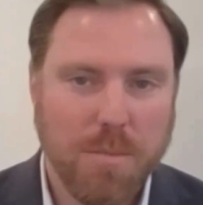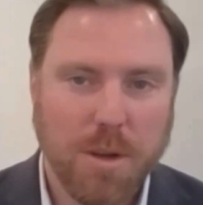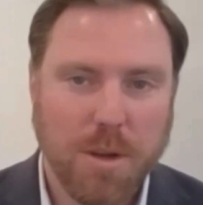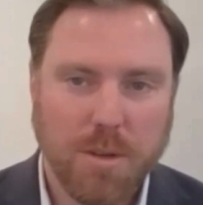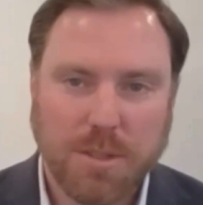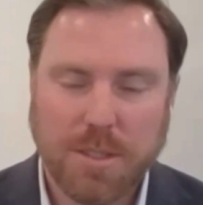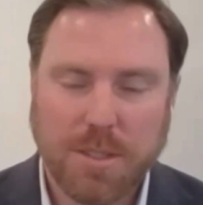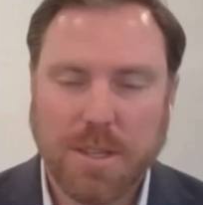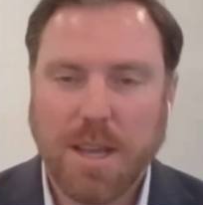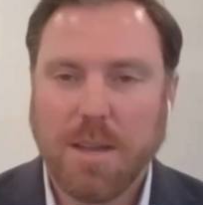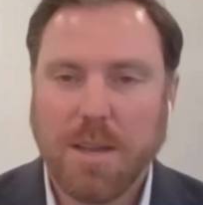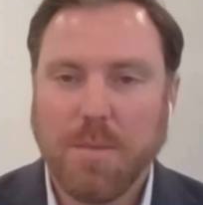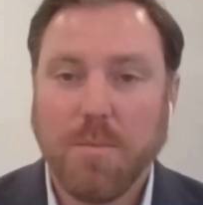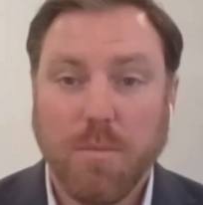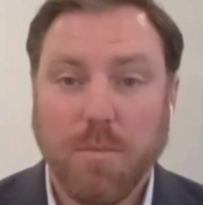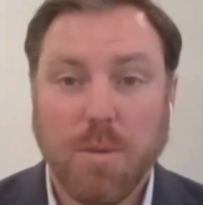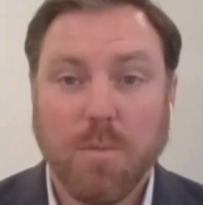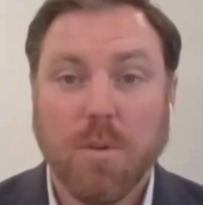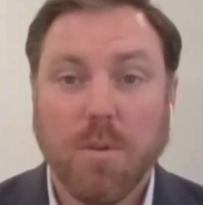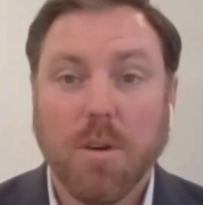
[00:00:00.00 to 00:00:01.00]
Most of the time
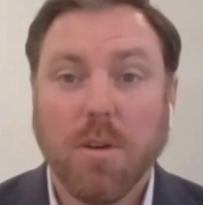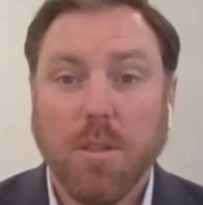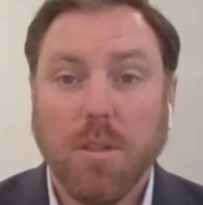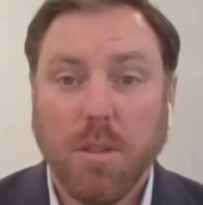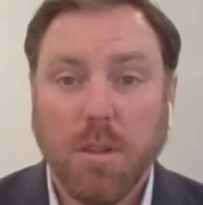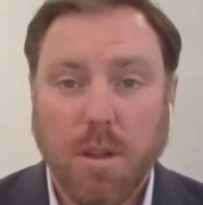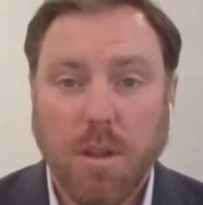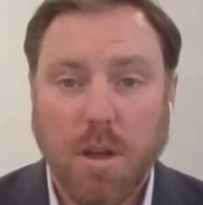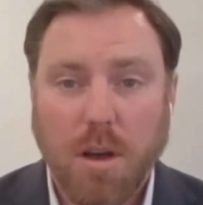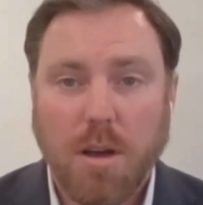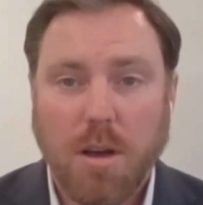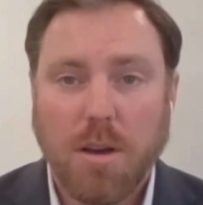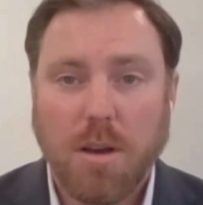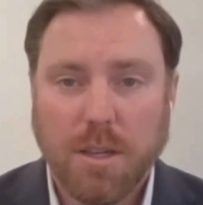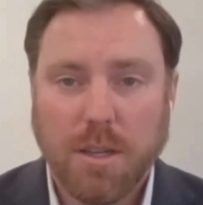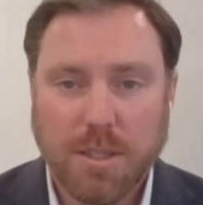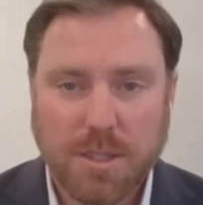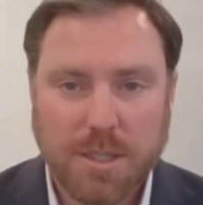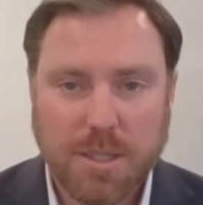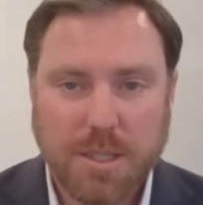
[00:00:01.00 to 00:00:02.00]
when we're long
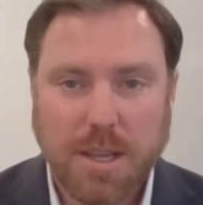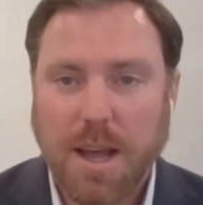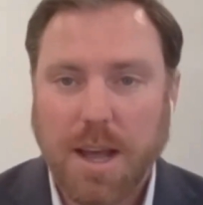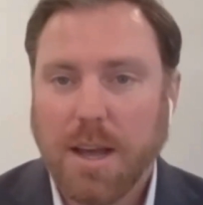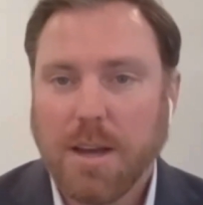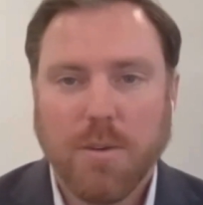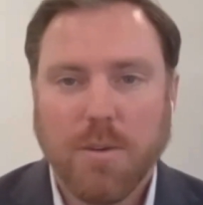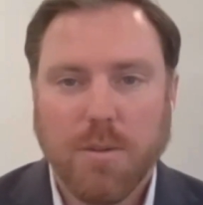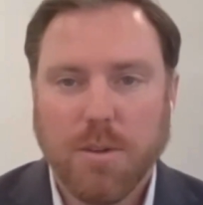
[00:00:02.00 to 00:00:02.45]
a stock